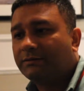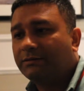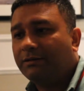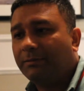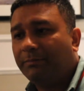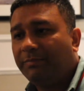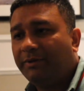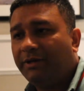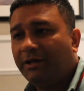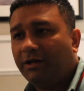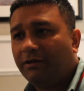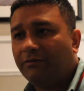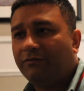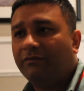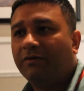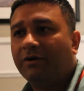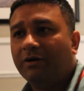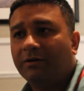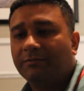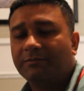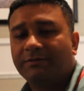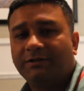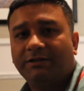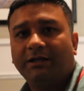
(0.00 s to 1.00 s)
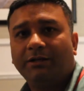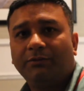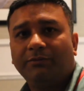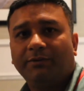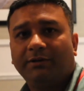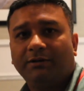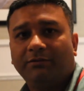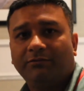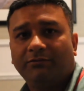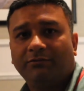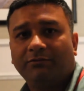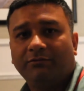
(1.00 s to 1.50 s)
the PR firms that
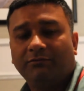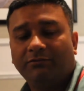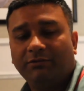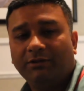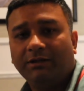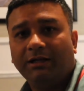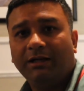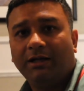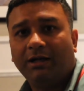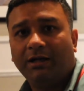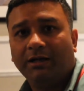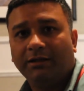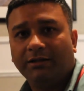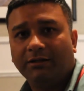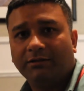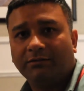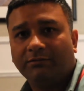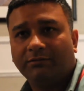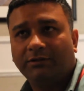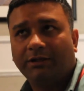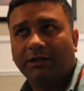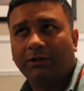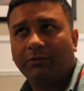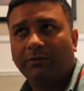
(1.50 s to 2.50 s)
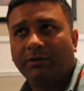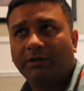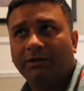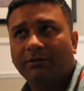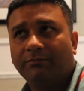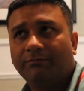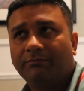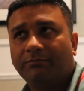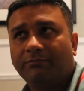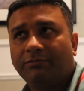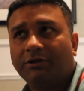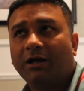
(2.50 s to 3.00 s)
were
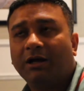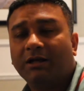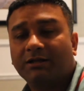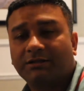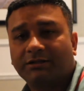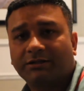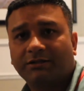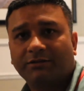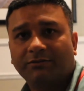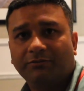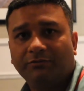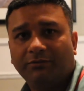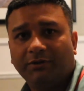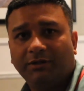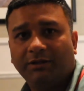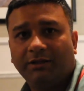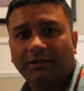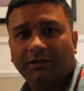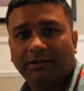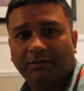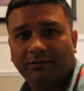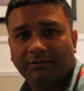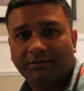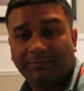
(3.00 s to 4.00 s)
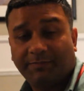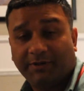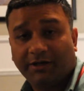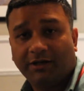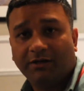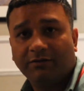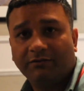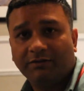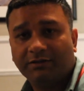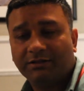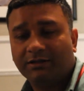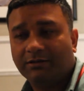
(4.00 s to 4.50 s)
tasked with the spread
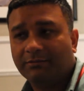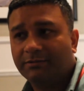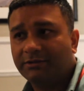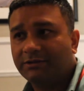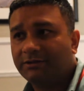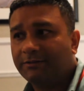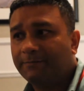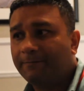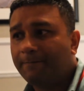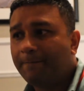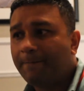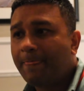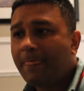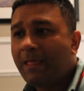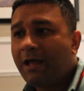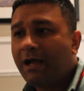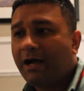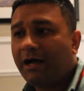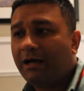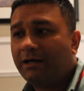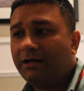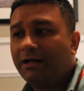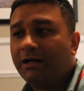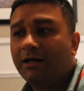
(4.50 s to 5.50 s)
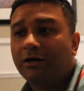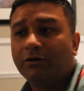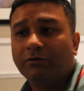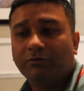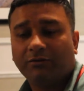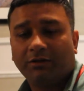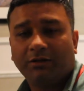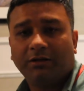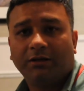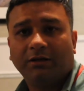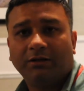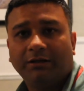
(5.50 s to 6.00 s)
of Islamism are
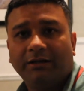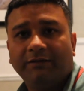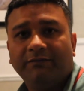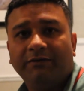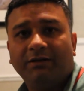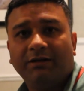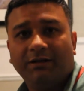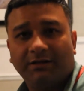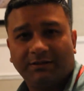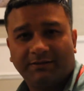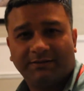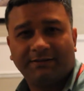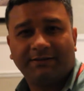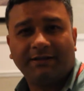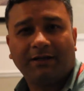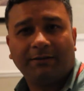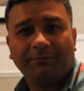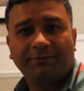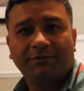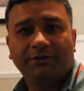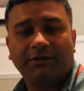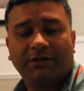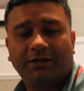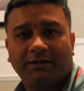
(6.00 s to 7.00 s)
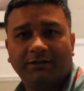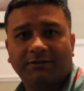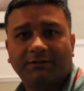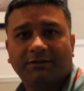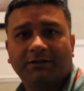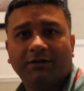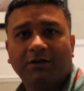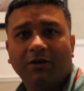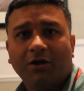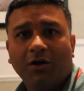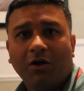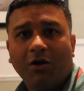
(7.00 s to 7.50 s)
now given a
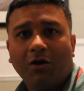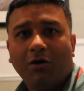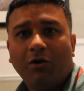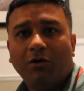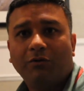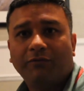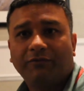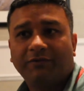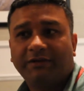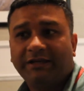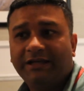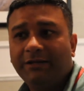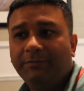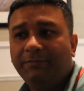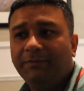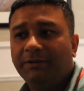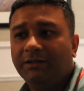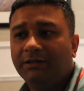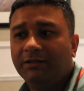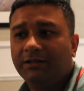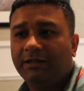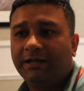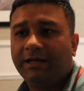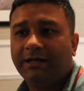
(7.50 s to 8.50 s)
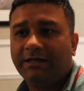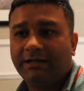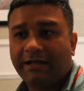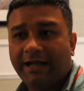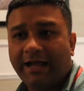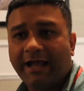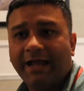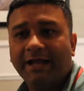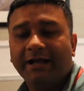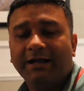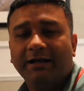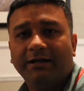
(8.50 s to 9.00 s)
sub-task of keeping that
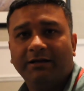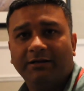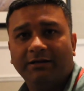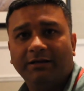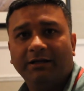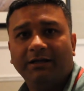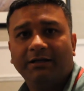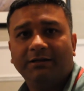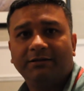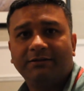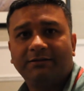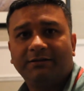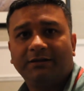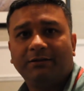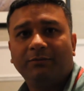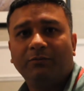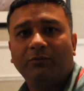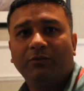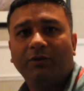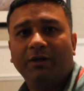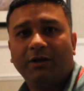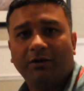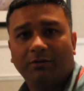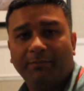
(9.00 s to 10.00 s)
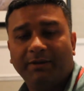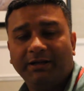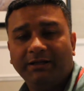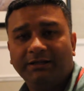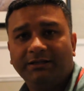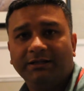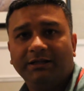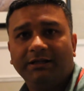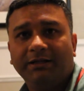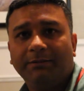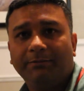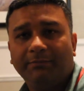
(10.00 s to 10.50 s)
anger in some way, or
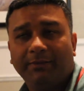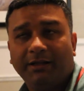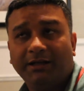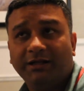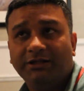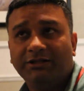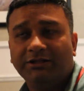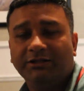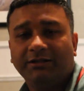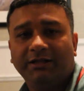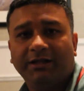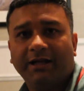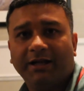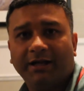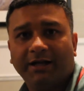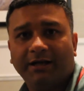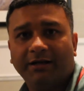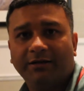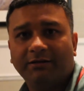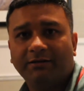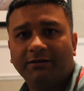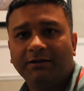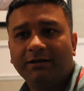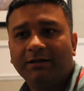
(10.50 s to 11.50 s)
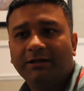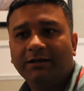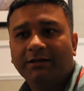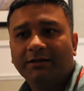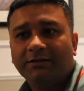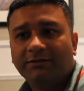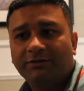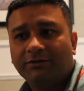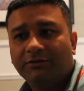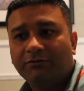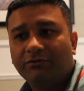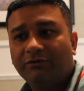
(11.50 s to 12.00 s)
managing that anger.
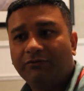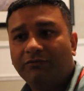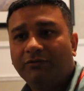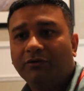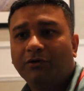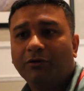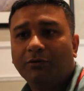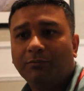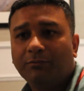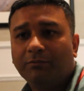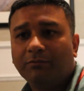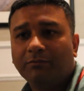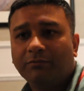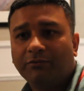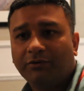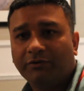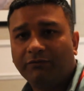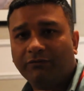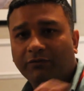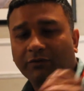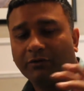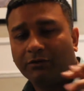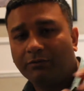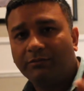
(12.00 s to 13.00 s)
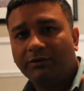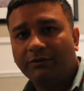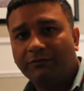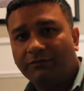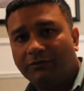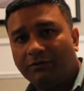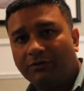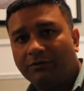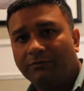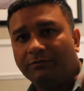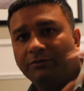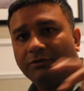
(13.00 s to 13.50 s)
So
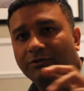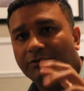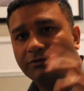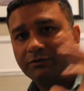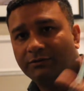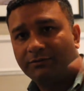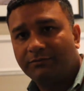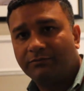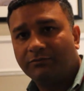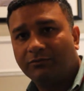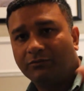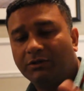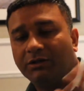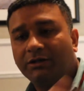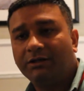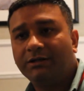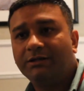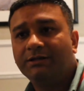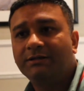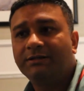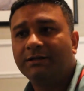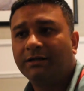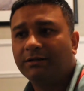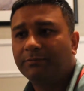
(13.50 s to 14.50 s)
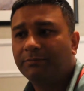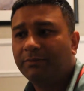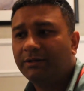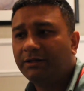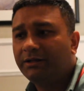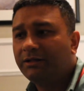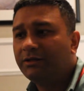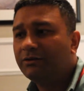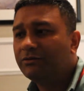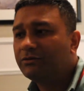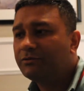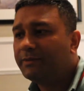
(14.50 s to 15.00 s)
reform, those words are being
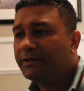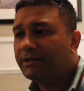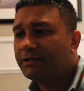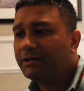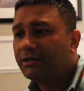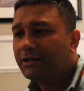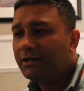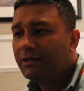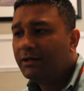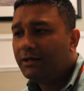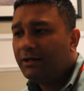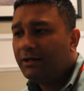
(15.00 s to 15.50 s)
used, but